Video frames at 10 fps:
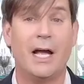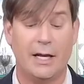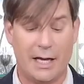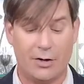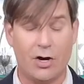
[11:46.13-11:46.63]

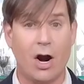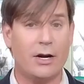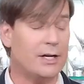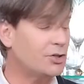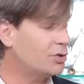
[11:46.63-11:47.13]
Now, to
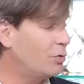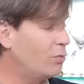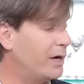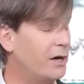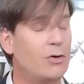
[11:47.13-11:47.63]
garnish,
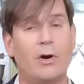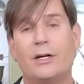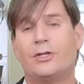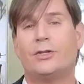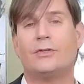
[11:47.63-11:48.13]
we're
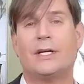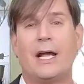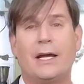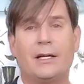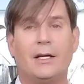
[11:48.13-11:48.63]
going to
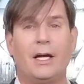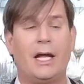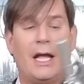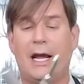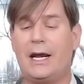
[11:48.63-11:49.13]
take
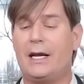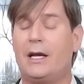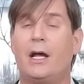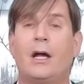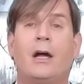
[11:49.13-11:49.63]

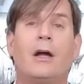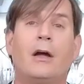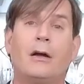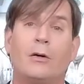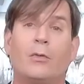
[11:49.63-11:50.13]
a
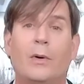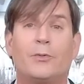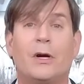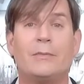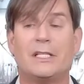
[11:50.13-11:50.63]
whipped
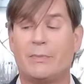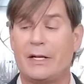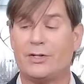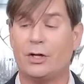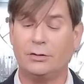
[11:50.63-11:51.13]
cream
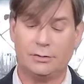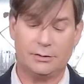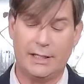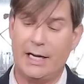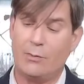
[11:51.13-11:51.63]
dispenser,
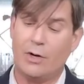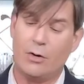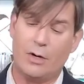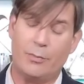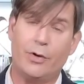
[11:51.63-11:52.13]
and we're
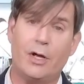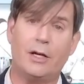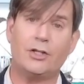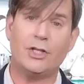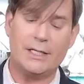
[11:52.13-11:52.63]
going to
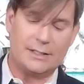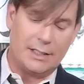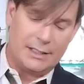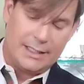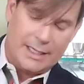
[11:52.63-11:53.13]
put just
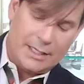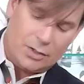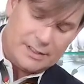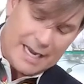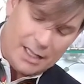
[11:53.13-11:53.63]
a
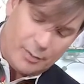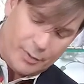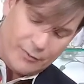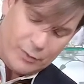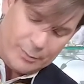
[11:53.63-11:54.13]
little dollop
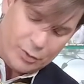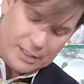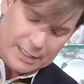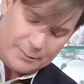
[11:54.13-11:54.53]
of whipped cream